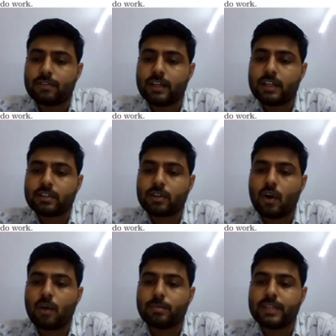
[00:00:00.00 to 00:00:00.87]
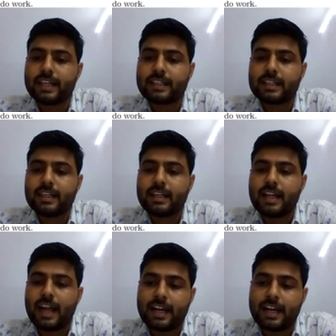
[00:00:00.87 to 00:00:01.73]
first object
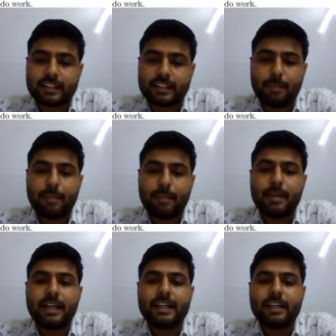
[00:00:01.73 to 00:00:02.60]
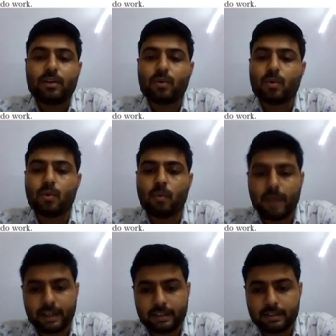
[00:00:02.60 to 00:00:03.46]
had a capability to do
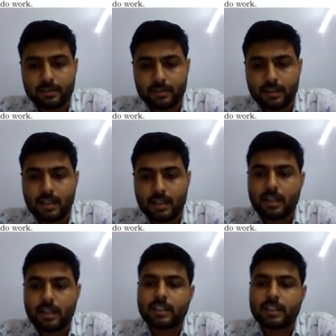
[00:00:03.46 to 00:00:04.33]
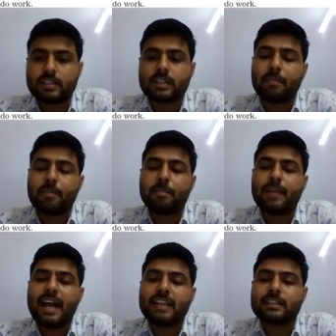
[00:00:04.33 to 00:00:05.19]
work. This
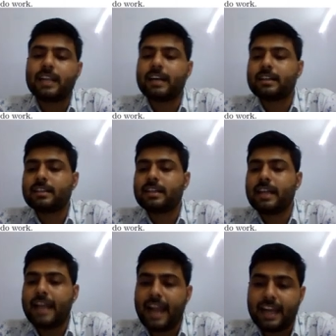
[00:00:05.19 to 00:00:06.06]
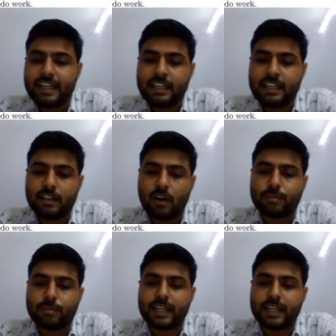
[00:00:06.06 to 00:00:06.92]
implies that any
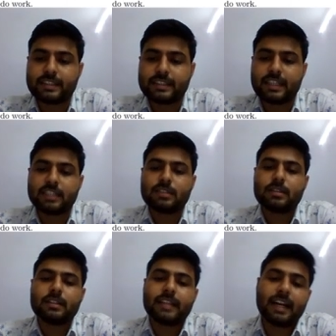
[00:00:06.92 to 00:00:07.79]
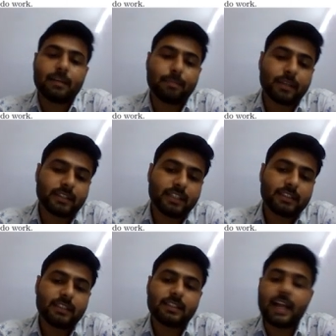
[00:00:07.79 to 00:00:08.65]
object that
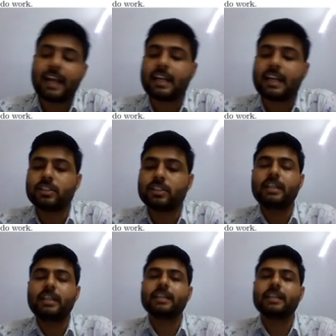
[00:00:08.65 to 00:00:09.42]
possesses energy